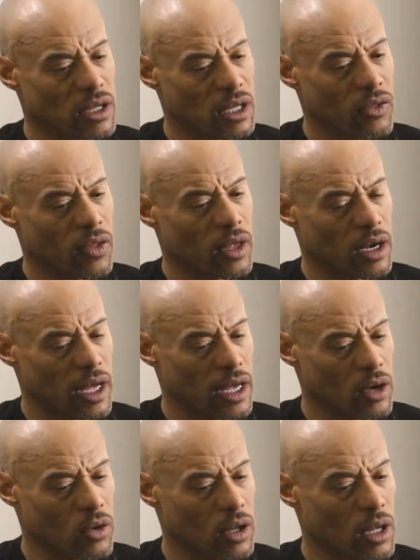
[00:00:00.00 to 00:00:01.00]
thing that I
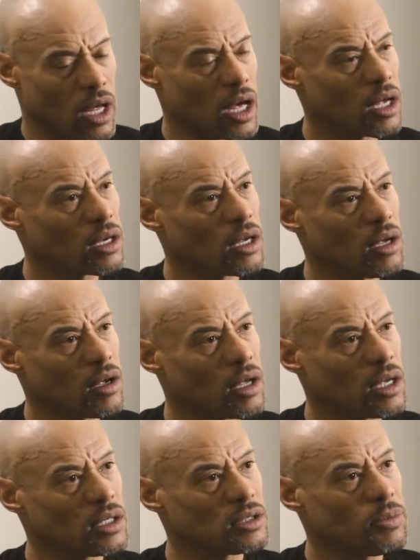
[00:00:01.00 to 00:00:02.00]
hear a lot
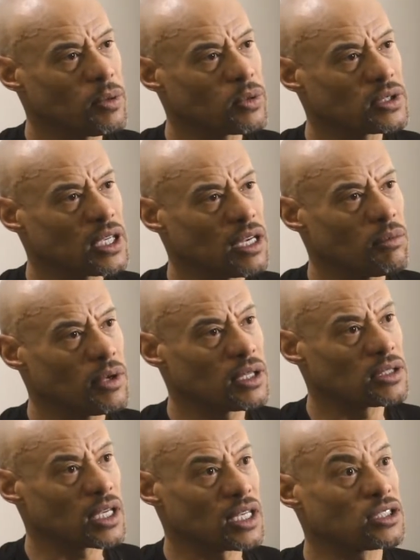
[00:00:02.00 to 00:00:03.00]
is people say to me,
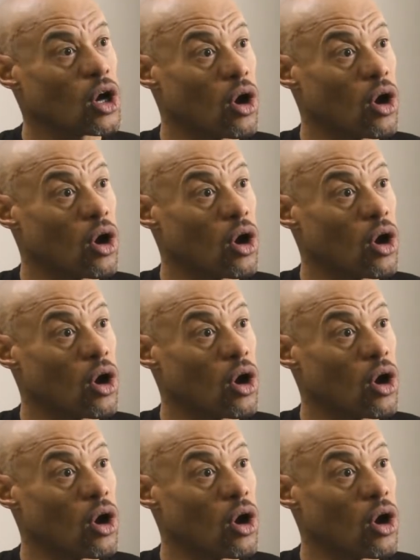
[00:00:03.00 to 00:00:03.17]
is like, it's